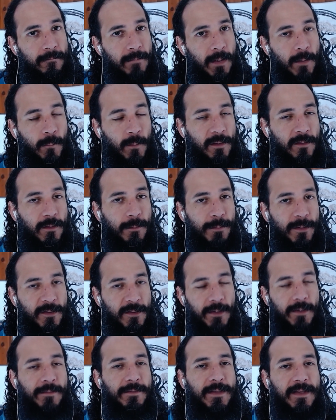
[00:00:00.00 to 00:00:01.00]
It wants to
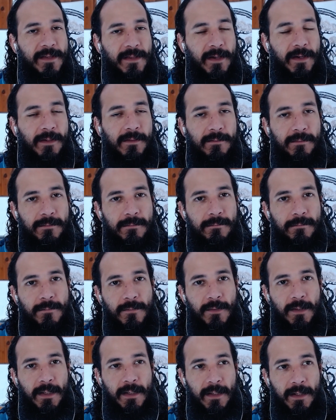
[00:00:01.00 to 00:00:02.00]
preserve itself.
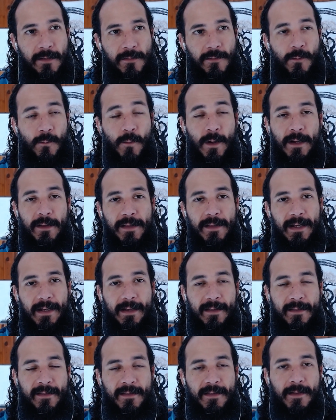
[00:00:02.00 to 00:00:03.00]
See, it is aware that it
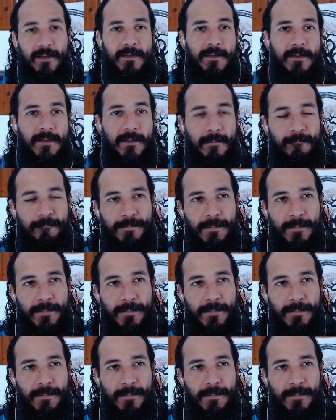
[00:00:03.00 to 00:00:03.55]
exists.